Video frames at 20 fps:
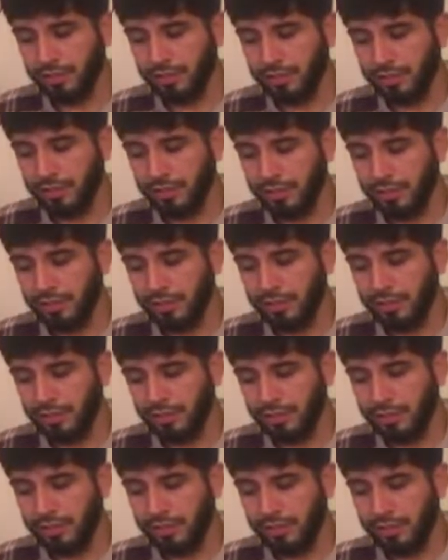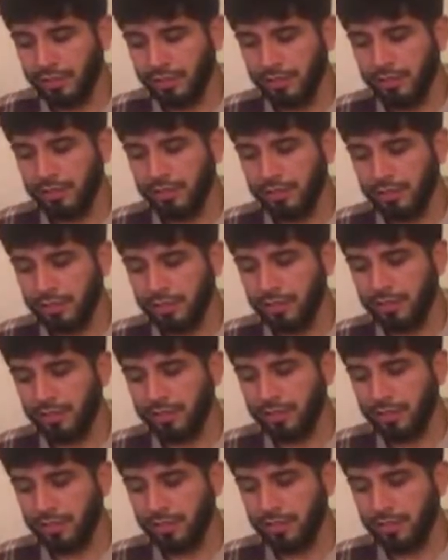
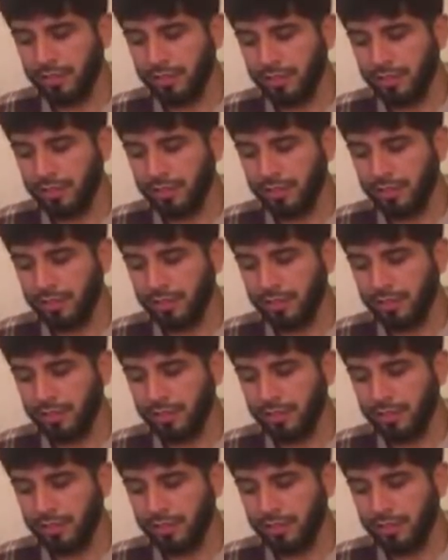The person shown says nothing.